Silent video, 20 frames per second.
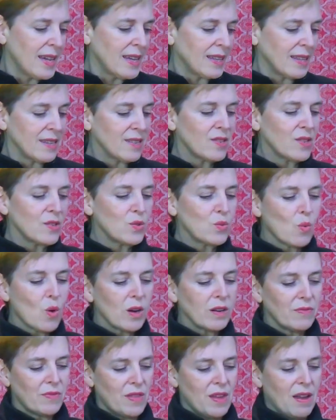This is one
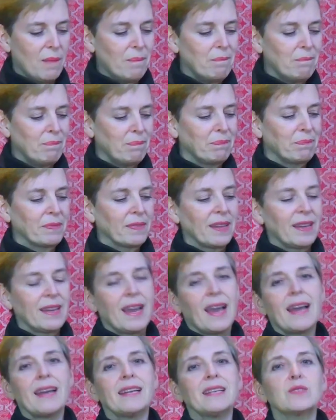of them,
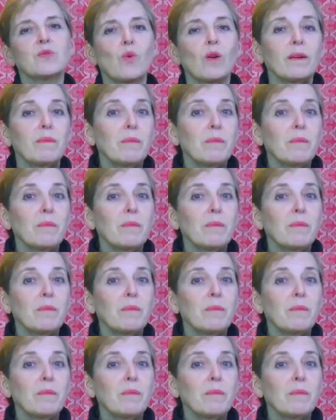and it's one